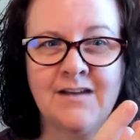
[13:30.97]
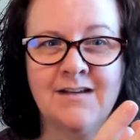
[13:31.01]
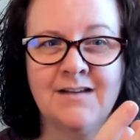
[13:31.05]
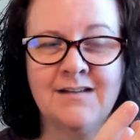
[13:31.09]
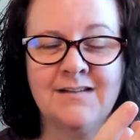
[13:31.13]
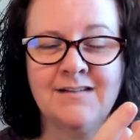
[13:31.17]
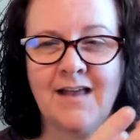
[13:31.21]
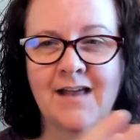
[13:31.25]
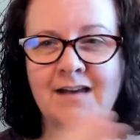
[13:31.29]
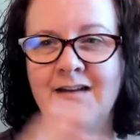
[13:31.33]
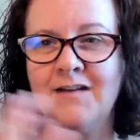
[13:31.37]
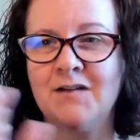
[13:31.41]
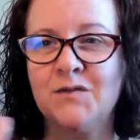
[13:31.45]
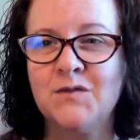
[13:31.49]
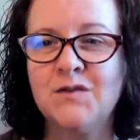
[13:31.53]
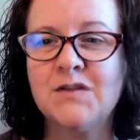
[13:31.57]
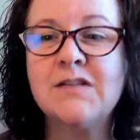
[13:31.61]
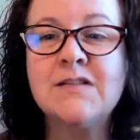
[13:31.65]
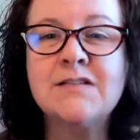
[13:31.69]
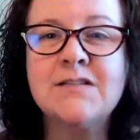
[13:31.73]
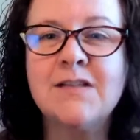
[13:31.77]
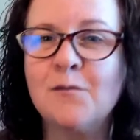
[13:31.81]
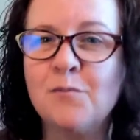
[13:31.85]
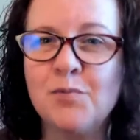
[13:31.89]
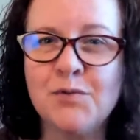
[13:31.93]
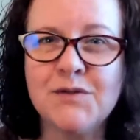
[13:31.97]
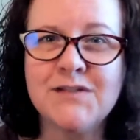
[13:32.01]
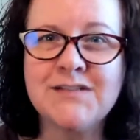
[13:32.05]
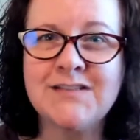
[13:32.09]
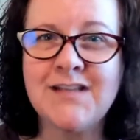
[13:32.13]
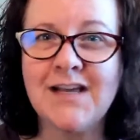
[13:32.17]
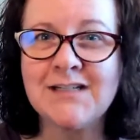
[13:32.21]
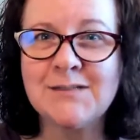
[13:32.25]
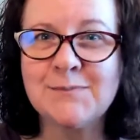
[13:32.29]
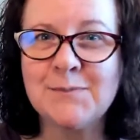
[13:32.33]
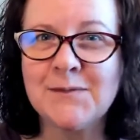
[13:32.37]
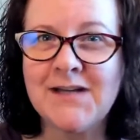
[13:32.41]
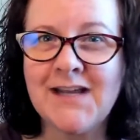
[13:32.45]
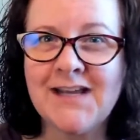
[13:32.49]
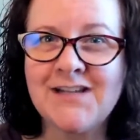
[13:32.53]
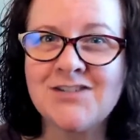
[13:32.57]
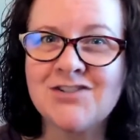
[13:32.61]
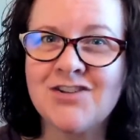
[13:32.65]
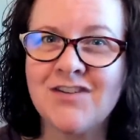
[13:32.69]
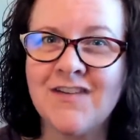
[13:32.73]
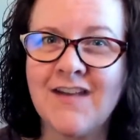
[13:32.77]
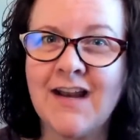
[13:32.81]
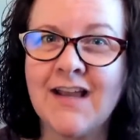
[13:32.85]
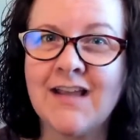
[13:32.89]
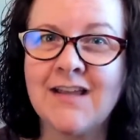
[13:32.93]
That is the simplest
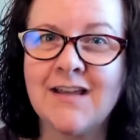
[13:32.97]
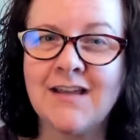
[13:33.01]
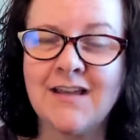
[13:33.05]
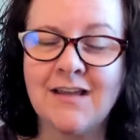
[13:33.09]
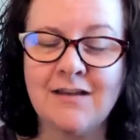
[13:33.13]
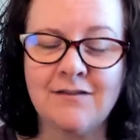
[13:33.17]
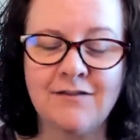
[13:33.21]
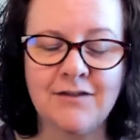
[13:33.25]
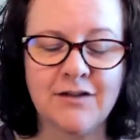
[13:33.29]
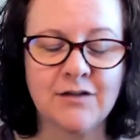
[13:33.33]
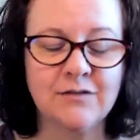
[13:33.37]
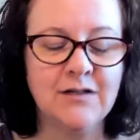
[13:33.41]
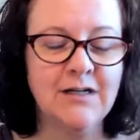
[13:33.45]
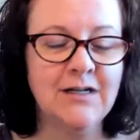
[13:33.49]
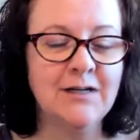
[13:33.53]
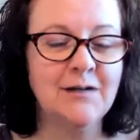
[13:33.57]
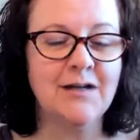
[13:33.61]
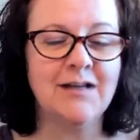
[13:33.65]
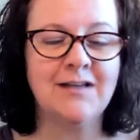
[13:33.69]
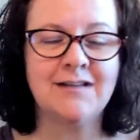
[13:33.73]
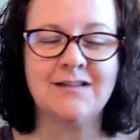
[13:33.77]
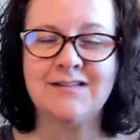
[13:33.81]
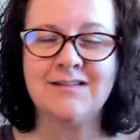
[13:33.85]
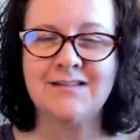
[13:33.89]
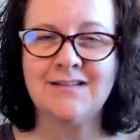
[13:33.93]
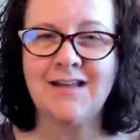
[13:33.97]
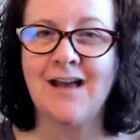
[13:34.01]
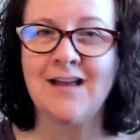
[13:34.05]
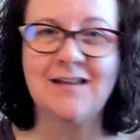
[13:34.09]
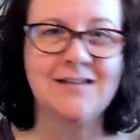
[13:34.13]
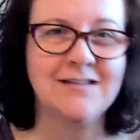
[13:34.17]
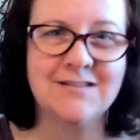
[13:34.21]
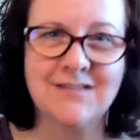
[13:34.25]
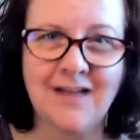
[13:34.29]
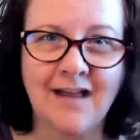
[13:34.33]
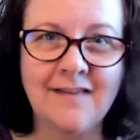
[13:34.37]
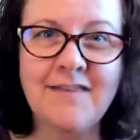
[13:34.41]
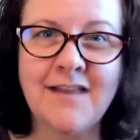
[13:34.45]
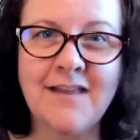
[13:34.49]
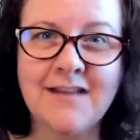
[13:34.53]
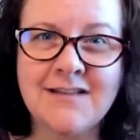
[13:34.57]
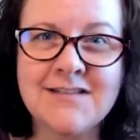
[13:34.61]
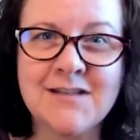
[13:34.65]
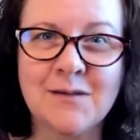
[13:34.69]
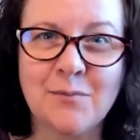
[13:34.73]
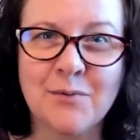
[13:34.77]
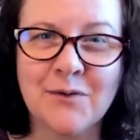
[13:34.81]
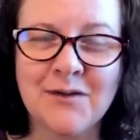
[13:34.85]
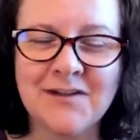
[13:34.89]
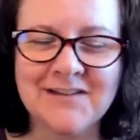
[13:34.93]
explanation that I can give you. It's not that
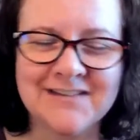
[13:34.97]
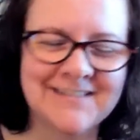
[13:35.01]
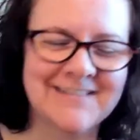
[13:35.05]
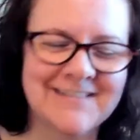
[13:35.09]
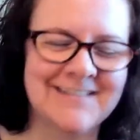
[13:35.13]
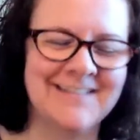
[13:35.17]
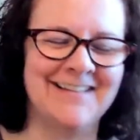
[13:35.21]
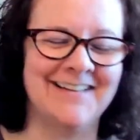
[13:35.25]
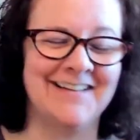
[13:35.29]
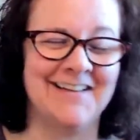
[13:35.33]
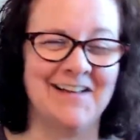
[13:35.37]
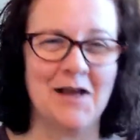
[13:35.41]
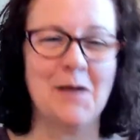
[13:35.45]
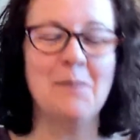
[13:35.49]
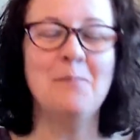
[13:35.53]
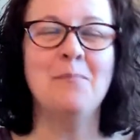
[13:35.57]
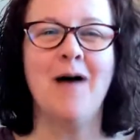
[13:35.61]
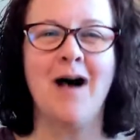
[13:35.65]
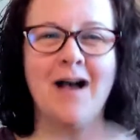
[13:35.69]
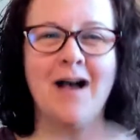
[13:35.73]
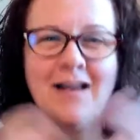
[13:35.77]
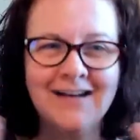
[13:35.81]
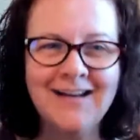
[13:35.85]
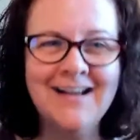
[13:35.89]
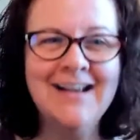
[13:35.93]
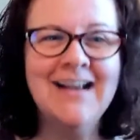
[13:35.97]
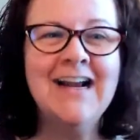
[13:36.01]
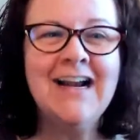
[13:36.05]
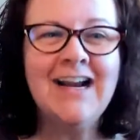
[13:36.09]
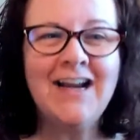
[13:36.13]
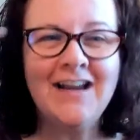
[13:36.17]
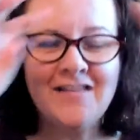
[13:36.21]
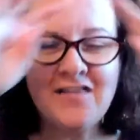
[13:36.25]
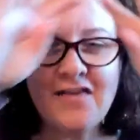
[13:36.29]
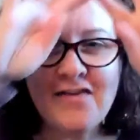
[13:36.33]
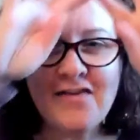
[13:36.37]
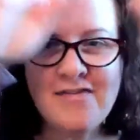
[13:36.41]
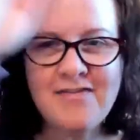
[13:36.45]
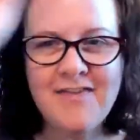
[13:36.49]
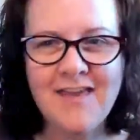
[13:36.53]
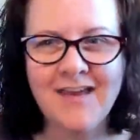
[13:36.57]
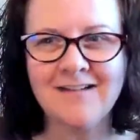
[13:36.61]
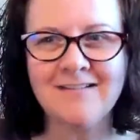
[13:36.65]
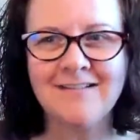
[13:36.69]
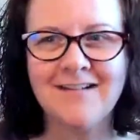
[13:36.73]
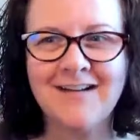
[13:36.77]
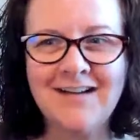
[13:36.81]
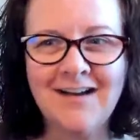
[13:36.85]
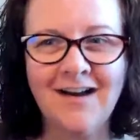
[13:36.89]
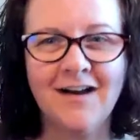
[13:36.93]
simple. But in
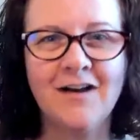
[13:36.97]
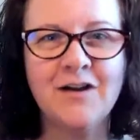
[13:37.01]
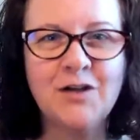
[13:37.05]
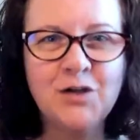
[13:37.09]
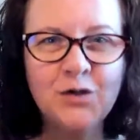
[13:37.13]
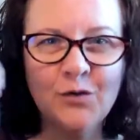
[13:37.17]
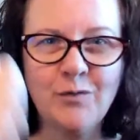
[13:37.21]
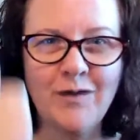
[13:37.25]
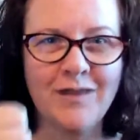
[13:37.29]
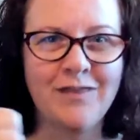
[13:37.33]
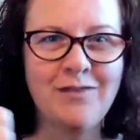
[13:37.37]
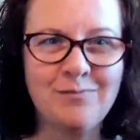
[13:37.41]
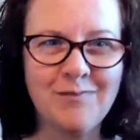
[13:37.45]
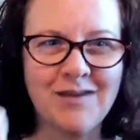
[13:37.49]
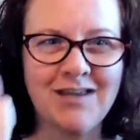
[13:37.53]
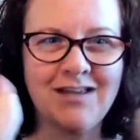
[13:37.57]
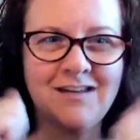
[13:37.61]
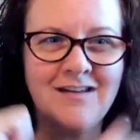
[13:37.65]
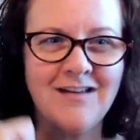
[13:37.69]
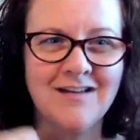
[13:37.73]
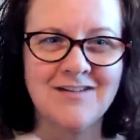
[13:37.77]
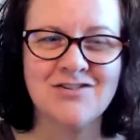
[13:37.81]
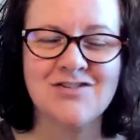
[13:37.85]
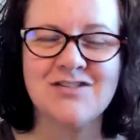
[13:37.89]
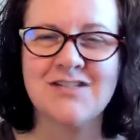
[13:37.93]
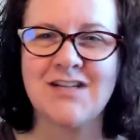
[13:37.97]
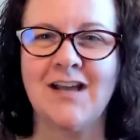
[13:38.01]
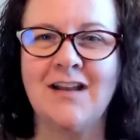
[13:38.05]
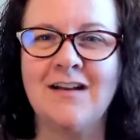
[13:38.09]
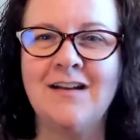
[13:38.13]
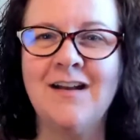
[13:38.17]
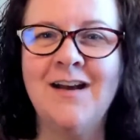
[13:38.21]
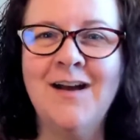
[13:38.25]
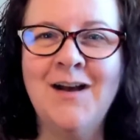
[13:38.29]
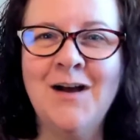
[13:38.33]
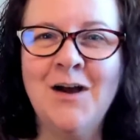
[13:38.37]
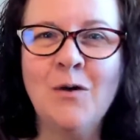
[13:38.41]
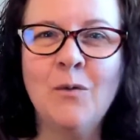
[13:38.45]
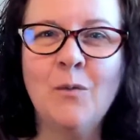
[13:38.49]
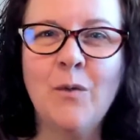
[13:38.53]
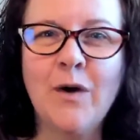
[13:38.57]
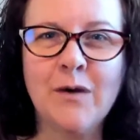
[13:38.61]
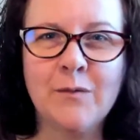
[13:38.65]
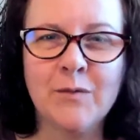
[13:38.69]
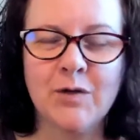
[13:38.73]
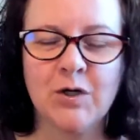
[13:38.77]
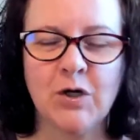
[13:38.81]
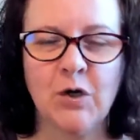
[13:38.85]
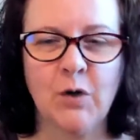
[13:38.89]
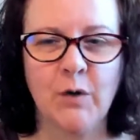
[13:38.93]
theory, are you with me and you understand where
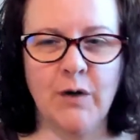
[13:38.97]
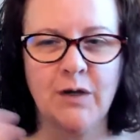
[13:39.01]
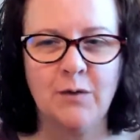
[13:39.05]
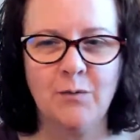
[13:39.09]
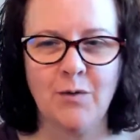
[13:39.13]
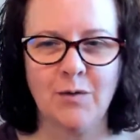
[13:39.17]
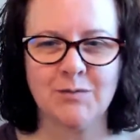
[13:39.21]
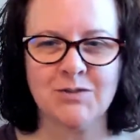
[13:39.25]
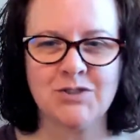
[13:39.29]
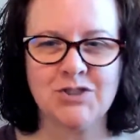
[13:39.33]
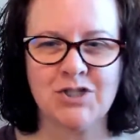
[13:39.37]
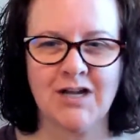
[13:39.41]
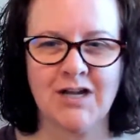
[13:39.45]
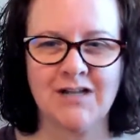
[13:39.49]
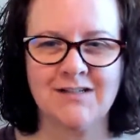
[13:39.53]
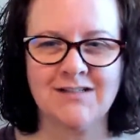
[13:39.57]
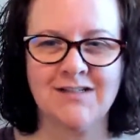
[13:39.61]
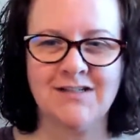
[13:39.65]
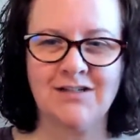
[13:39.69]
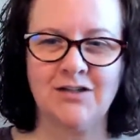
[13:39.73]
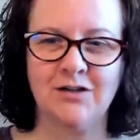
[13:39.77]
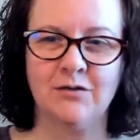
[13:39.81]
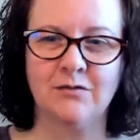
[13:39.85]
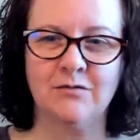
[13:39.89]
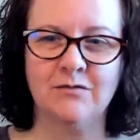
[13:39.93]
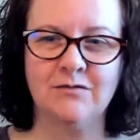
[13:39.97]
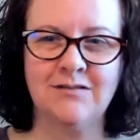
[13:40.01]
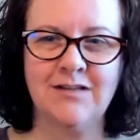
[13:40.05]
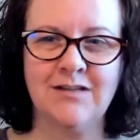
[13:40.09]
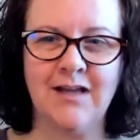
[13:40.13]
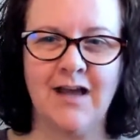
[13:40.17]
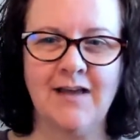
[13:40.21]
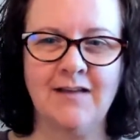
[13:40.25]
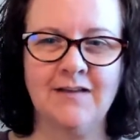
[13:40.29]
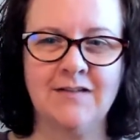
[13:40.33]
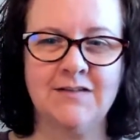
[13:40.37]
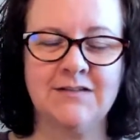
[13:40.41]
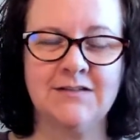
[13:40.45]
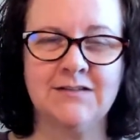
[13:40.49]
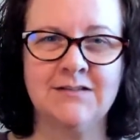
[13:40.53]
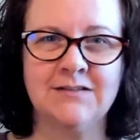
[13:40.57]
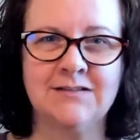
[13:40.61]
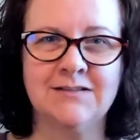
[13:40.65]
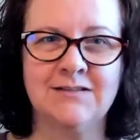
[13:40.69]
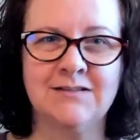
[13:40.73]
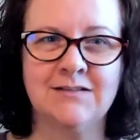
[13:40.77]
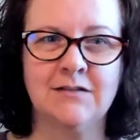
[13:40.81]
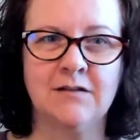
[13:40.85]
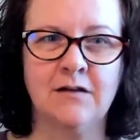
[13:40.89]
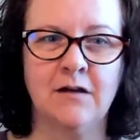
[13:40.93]
we're going and what we're trying to do? Yes?
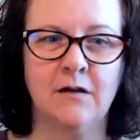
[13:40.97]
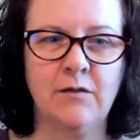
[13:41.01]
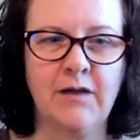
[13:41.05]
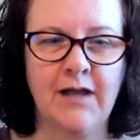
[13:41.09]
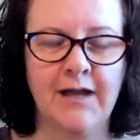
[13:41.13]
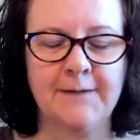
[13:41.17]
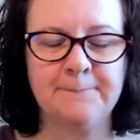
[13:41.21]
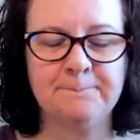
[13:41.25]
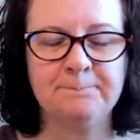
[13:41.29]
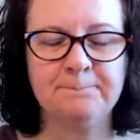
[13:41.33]
Okay.